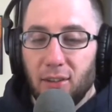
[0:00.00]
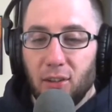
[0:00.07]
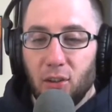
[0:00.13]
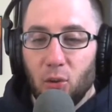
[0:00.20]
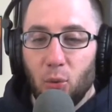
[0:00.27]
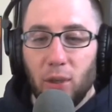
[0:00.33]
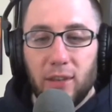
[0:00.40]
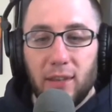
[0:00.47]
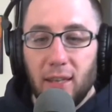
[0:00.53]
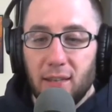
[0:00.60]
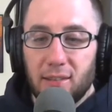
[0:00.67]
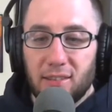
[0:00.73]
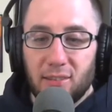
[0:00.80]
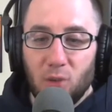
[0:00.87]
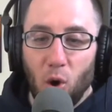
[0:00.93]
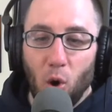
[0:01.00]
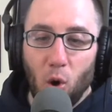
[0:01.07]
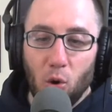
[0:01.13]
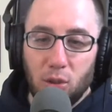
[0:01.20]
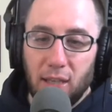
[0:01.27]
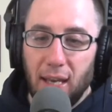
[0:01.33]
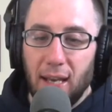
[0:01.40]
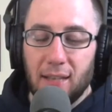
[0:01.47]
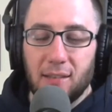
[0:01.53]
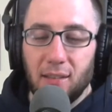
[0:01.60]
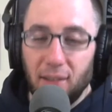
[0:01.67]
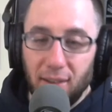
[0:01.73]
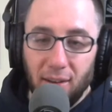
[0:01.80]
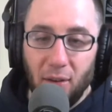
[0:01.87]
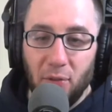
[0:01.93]
with this whole
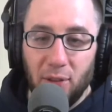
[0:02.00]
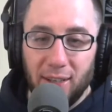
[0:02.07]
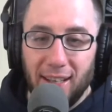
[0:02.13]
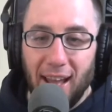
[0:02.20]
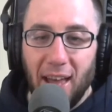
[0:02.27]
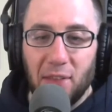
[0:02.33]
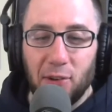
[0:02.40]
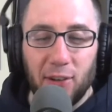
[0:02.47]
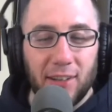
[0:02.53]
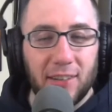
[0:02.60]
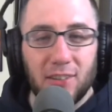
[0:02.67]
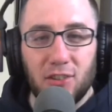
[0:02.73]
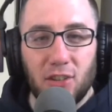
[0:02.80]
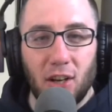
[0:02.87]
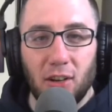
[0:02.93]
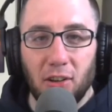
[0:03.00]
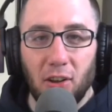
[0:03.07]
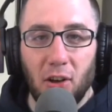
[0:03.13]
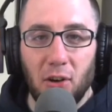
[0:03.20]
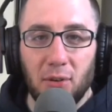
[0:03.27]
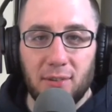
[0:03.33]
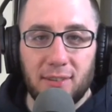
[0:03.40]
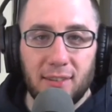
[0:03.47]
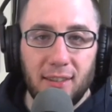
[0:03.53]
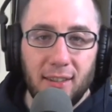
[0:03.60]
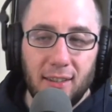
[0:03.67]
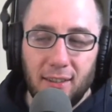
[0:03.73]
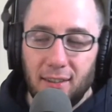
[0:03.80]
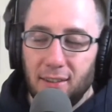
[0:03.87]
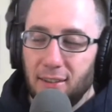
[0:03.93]
canceling of the gathering of the Juggalos,
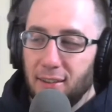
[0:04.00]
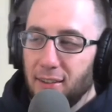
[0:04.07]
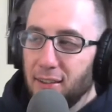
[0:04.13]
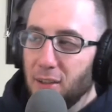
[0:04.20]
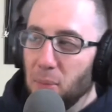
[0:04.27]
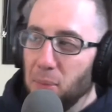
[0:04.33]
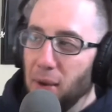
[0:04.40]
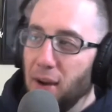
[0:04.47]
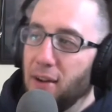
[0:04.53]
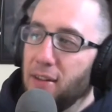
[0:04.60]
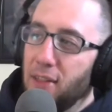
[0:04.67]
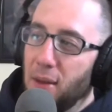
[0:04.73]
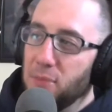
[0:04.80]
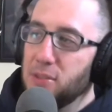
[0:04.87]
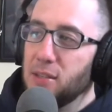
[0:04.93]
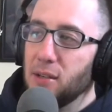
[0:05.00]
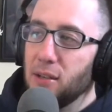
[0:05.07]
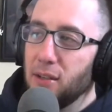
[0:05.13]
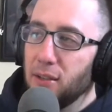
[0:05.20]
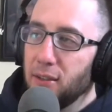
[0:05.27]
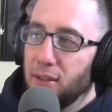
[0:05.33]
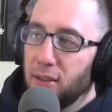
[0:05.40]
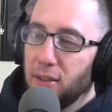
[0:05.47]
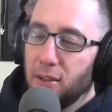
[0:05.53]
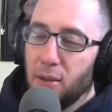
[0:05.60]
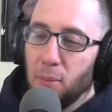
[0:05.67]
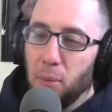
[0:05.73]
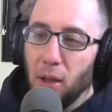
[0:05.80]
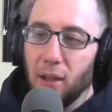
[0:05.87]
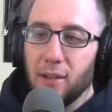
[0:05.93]
comparing them to
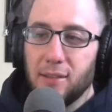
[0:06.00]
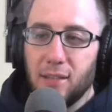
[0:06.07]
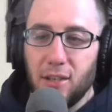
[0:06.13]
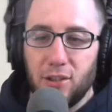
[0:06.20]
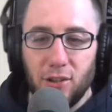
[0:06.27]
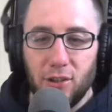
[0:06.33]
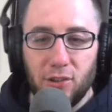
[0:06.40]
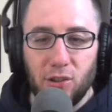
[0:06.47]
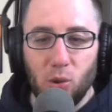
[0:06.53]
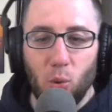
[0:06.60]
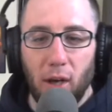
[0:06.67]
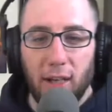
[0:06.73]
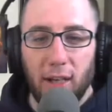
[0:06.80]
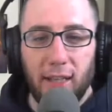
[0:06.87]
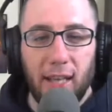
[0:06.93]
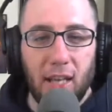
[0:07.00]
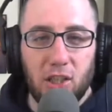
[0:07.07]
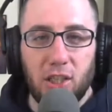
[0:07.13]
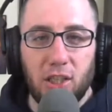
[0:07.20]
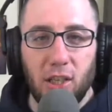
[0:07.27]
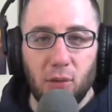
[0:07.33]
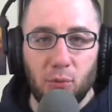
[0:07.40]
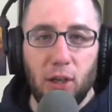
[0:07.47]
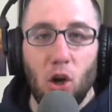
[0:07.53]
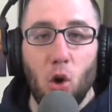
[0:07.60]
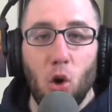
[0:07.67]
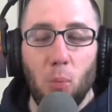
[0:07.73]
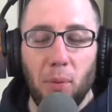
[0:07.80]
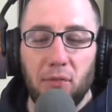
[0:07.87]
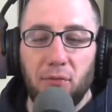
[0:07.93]
politicians who want to get shit
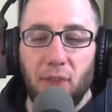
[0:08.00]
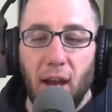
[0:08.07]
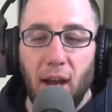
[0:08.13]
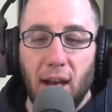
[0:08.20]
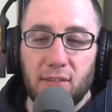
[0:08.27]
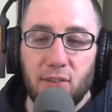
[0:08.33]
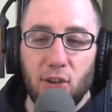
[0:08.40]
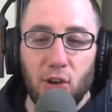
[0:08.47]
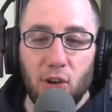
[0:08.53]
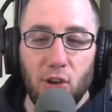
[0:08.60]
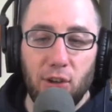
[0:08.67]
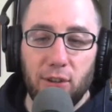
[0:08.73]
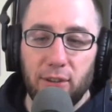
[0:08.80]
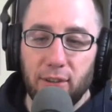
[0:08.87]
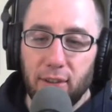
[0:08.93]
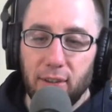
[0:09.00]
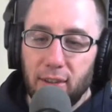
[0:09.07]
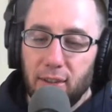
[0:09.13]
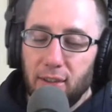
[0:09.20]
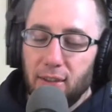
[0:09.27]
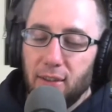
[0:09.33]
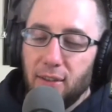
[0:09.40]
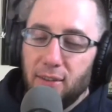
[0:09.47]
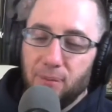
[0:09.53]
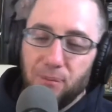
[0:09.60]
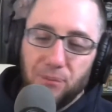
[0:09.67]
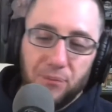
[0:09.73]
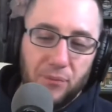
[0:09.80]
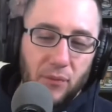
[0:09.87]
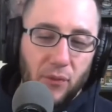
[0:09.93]
reopened faster and
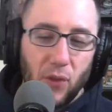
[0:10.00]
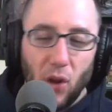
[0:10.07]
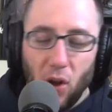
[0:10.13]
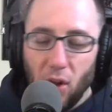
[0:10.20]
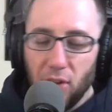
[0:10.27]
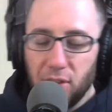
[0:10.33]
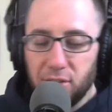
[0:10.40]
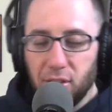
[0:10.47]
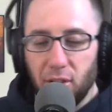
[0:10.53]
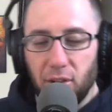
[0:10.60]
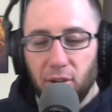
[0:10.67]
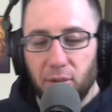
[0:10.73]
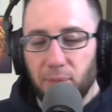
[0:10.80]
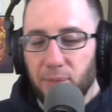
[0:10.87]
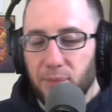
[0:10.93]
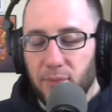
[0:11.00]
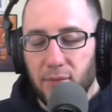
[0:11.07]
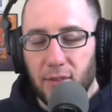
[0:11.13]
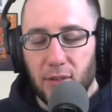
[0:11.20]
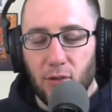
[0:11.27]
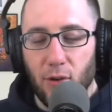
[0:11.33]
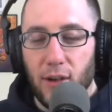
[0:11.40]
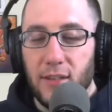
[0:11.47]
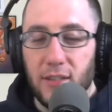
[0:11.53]
all this other crazy